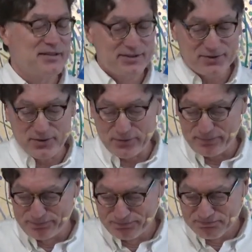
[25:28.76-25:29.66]
So,
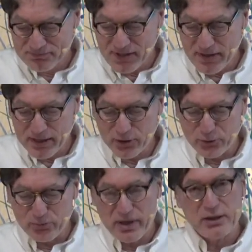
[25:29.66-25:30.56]
thank
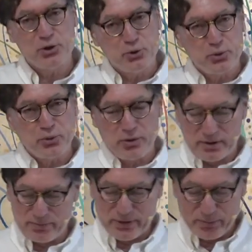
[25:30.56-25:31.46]
you. May you
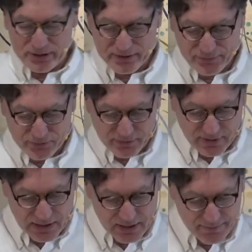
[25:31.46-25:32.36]
be peaceful.
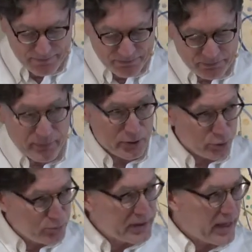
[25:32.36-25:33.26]
May
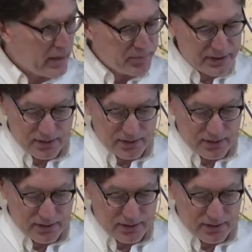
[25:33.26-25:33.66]
you be happy.